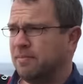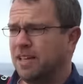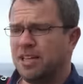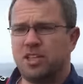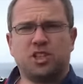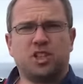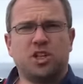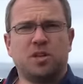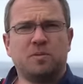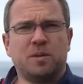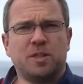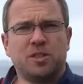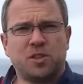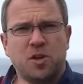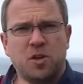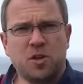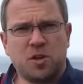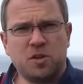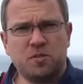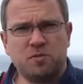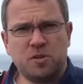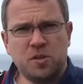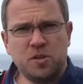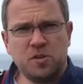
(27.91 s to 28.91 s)
That shouldn't be
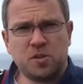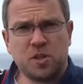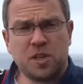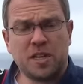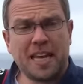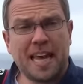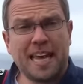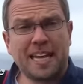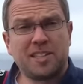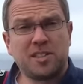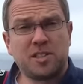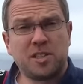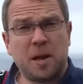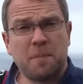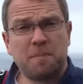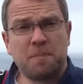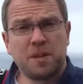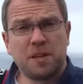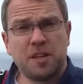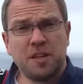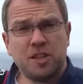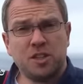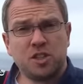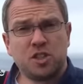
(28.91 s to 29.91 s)
so confusing,
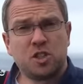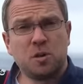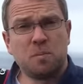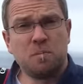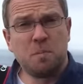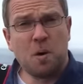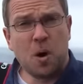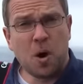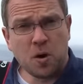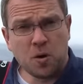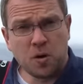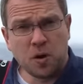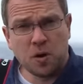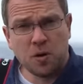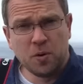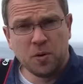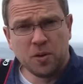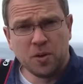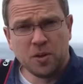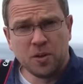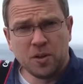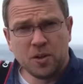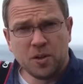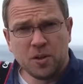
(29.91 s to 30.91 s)
except
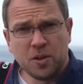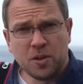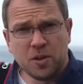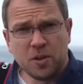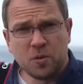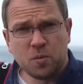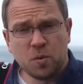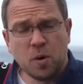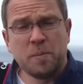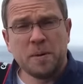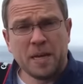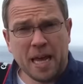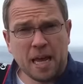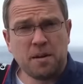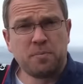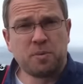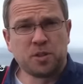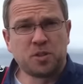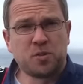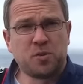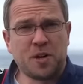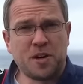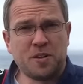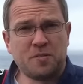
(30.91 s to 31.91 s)
tomorrow will be
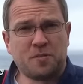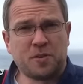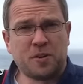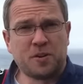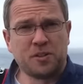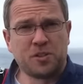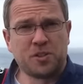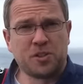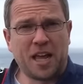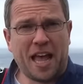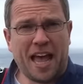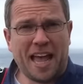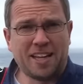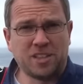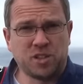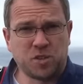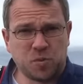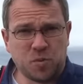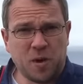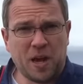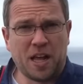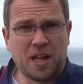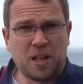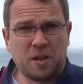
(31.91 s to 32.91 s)
April twenty-first
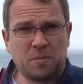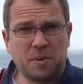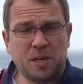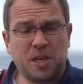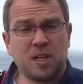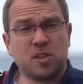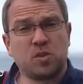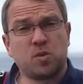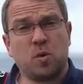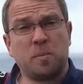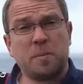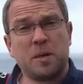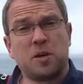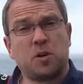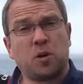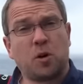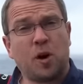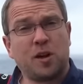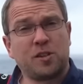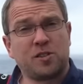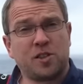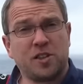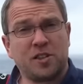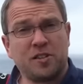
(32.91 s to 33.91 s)
as well, because we'll be
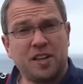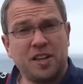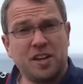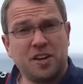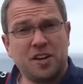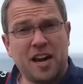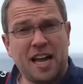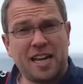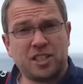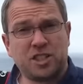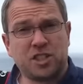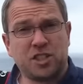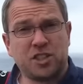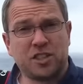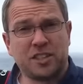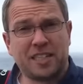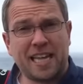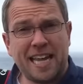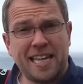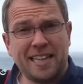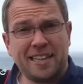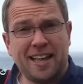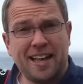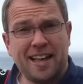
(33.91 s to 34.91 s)
crossing the International
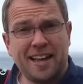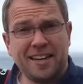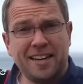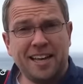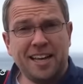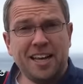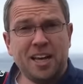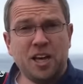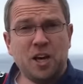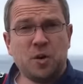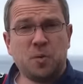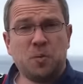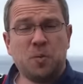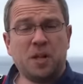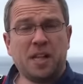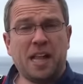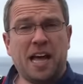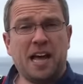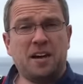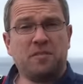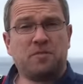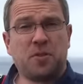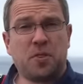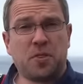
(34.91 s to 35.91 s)
Date Line.
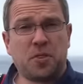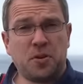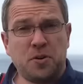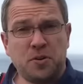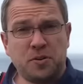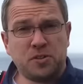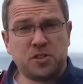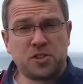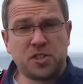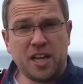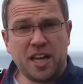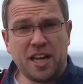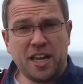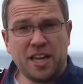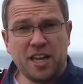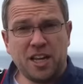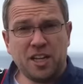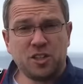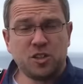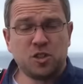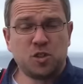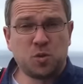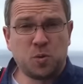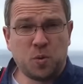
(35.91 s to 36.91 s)
We'll have
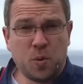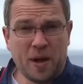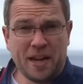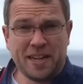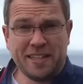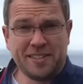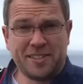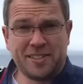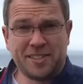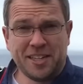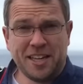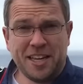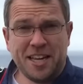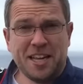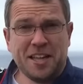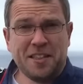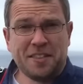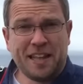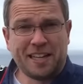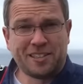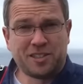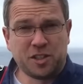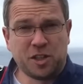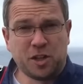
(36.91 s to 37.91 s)
Thursday twice.
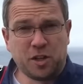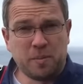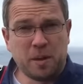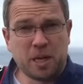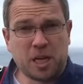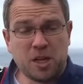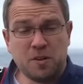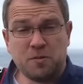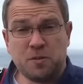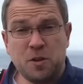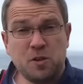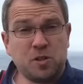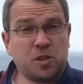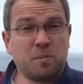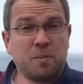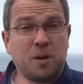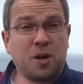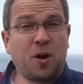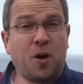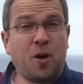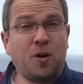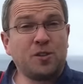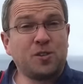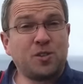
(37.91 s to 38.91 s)
That's a little bit confusing,
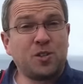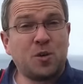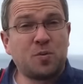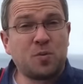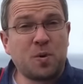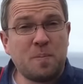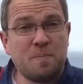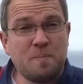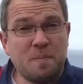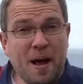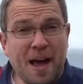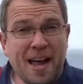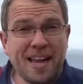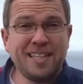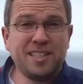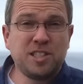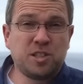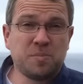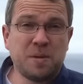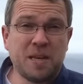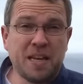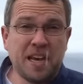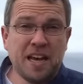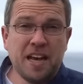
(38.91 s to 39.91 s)
but it also
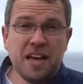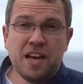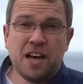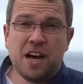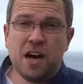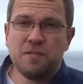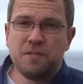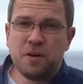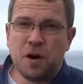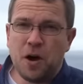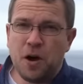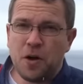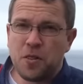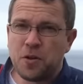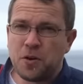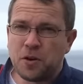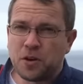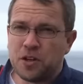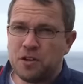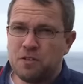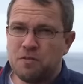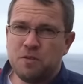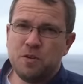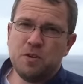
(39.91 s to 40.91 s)
reminds me of
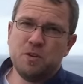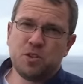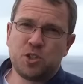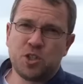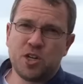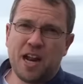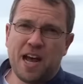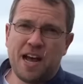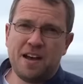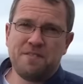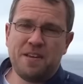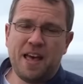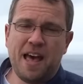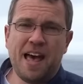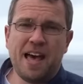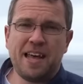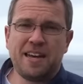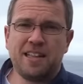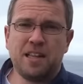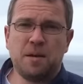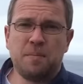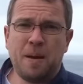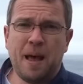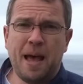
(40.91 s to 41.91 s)
other confusion I've
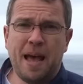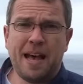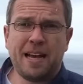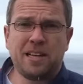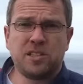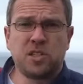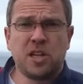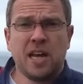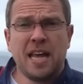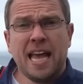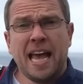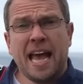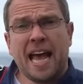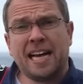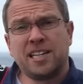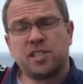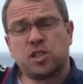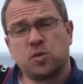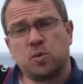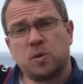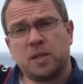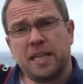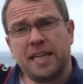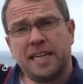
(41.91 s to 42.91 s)
had in the past
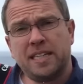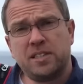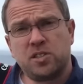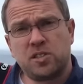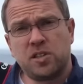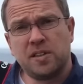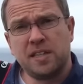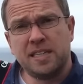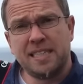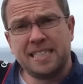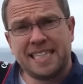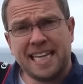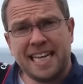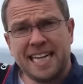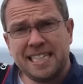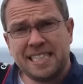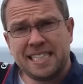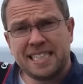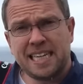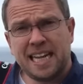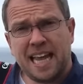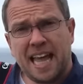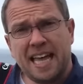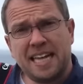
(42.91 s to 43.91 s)
as it relates to the
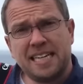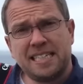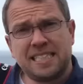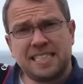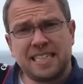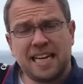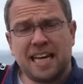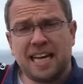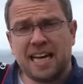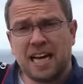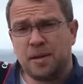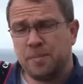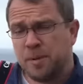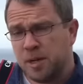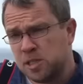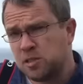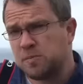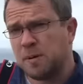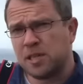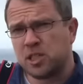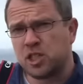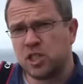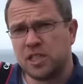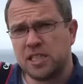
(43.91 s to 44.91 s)
date and time,
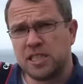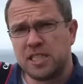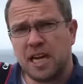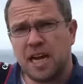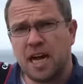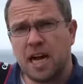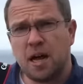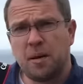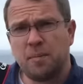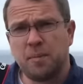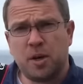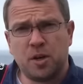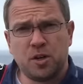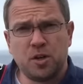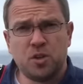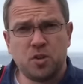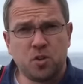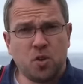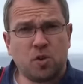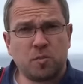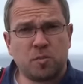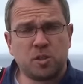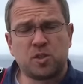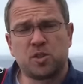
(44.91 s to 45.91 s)
and especially time
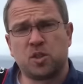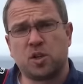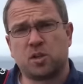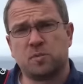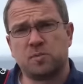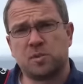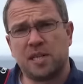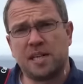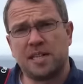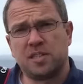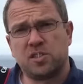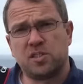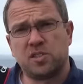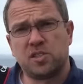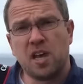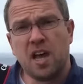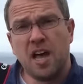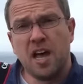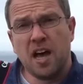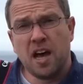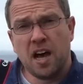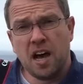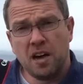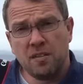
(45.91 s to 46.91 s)
under normal
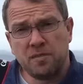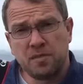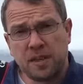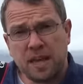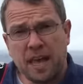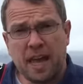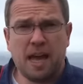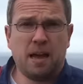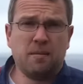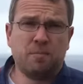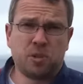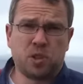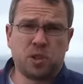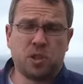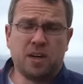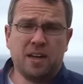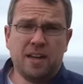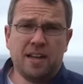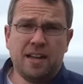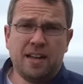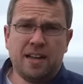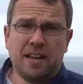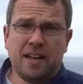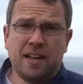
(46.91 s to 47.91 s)
circumstances, of
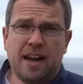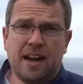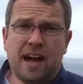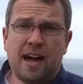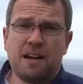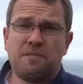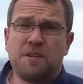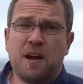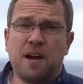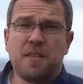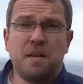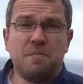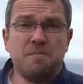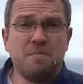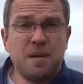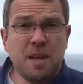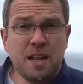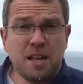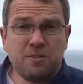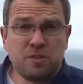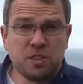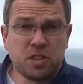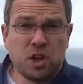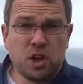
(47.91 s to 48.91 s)
capture. I find that
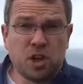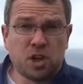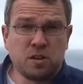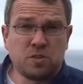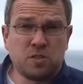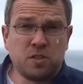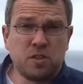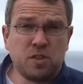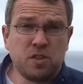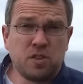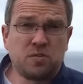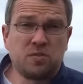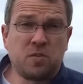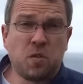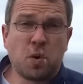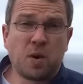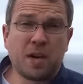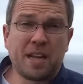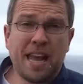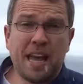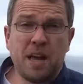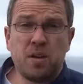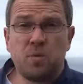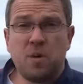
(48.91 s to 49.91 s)
many photographers
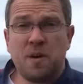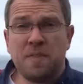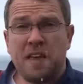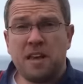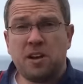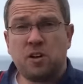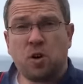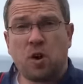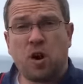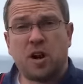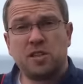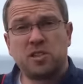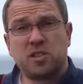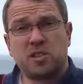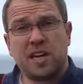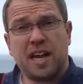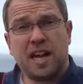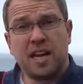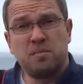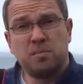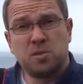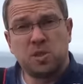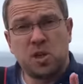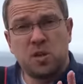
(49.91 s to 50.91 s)
forget when they cross
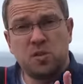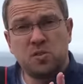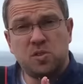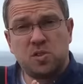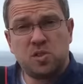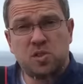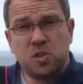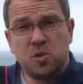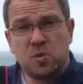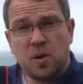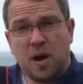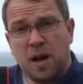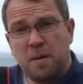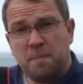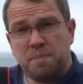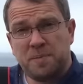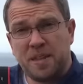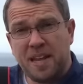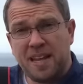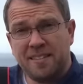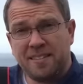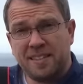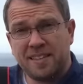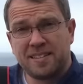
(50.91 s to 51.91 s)
time zones to
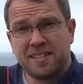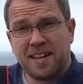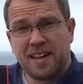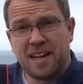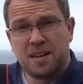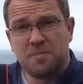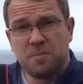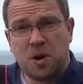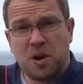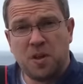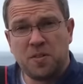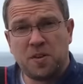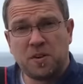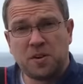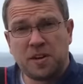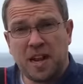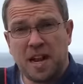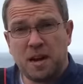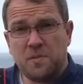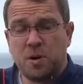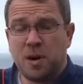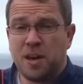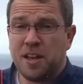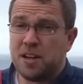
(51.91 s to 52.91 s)
update the time on their
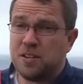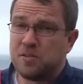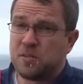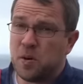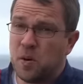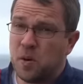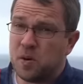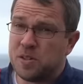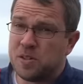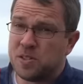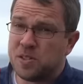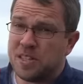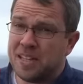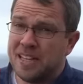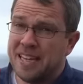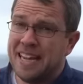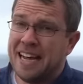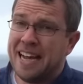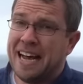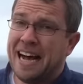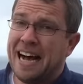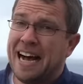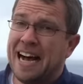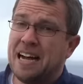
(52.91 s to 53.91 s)
camera, and of course,
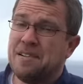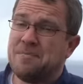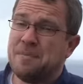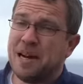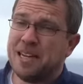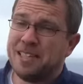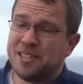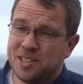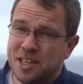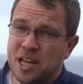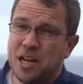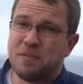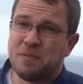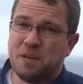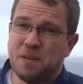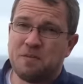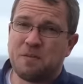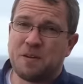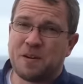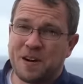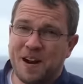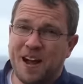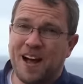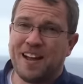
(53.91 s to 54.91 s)
I myself
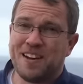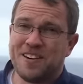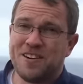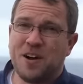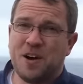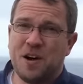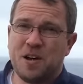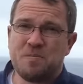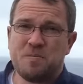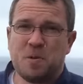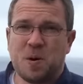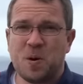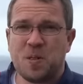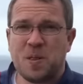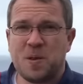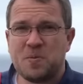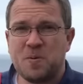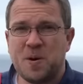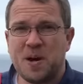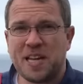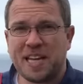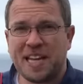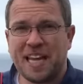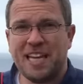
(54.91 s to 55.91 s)
have forgotten on more
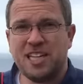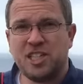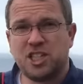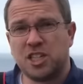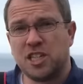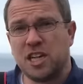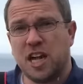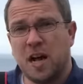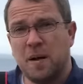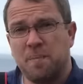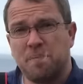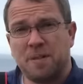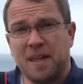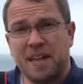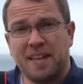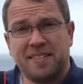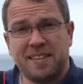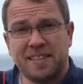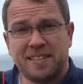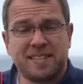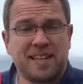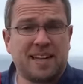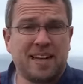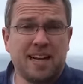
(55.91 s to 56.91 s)
than one occasion to
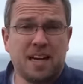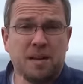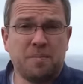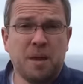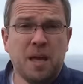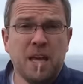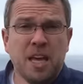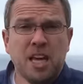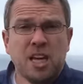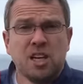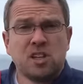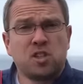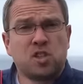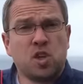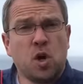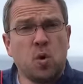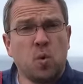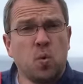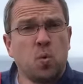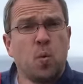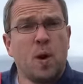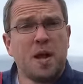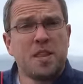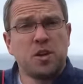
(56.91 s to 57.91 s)
update the time.
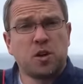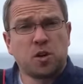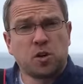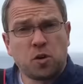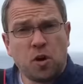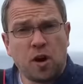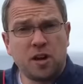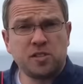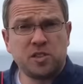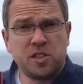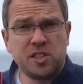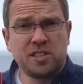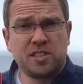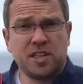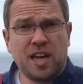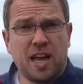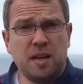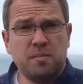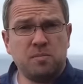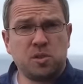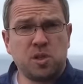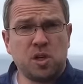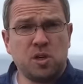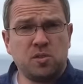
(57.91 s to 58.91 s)
So when you're crossing
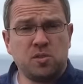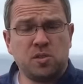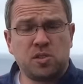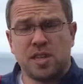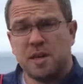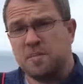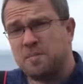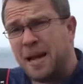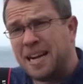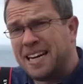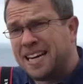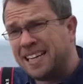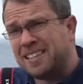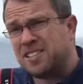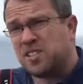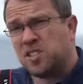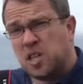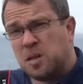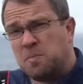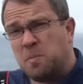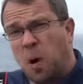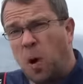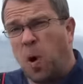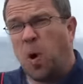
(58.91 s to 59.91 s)
time zones, it might
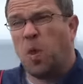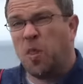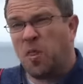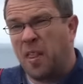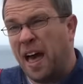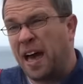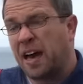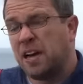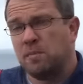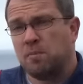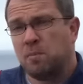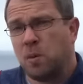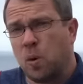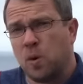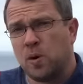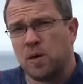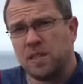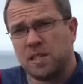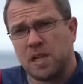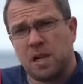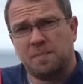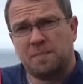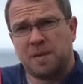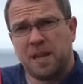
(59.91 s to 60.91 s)
not seem all that
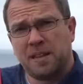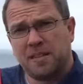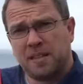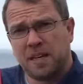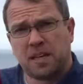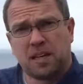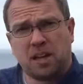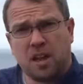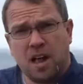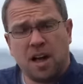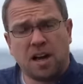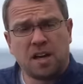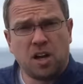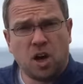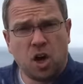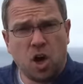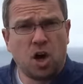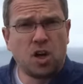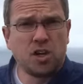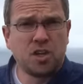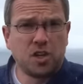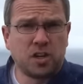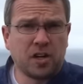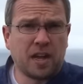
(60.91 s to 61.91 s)
important to update the clock
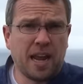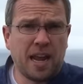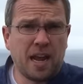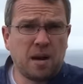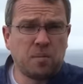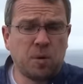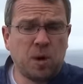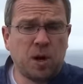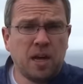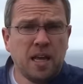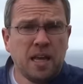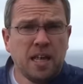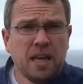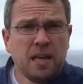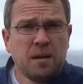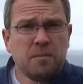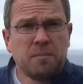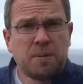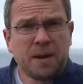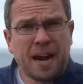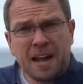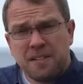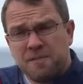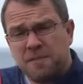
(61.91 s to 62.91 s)
on your camera,
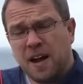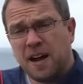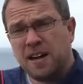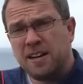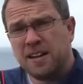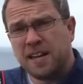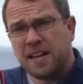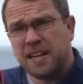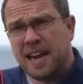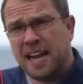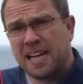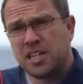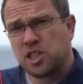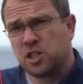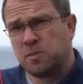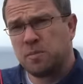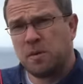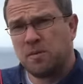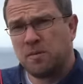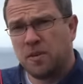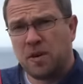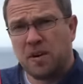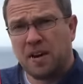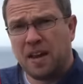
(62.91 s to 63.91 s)
but I find it can
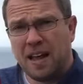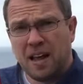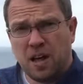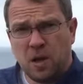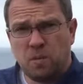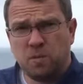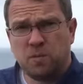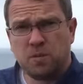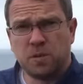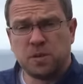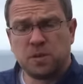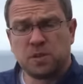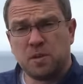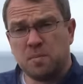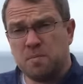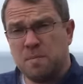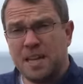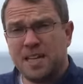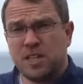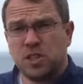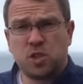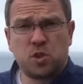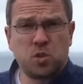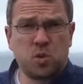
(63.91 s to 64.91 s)
actually be very helpful to
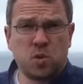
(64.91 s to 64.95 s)
make